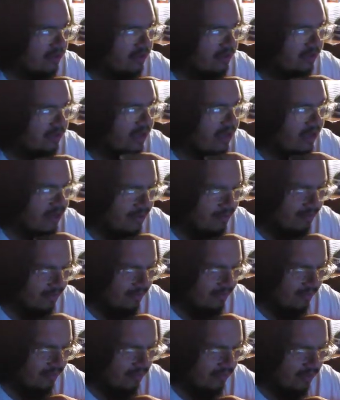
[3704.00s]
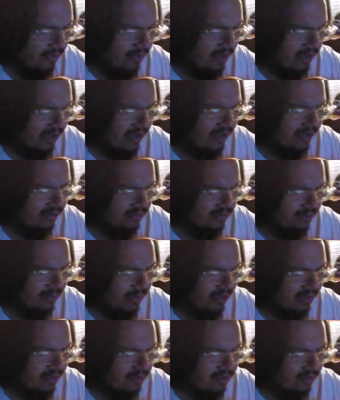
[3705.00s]
game
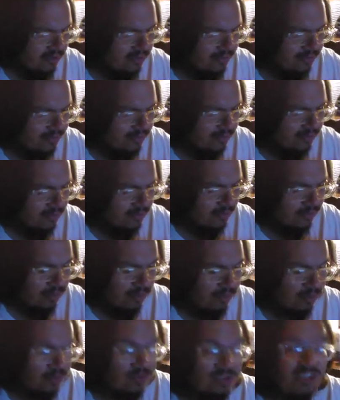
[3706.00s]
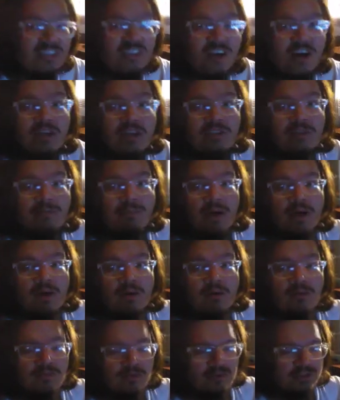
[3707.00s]
aspects, which I talked
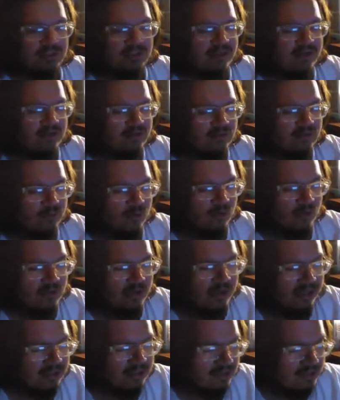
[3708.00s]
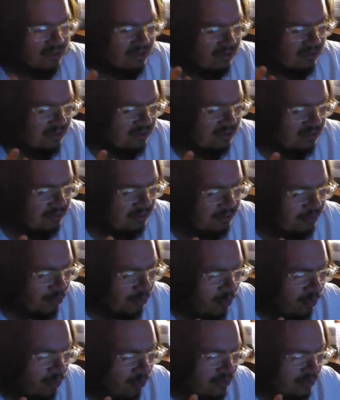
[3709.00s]
about, which sounds more like
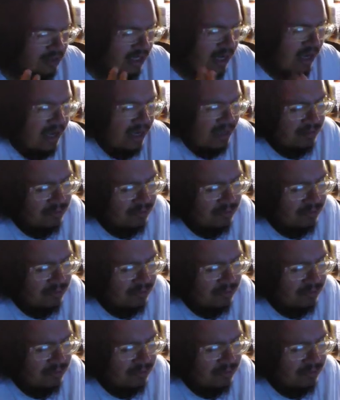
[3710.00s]
time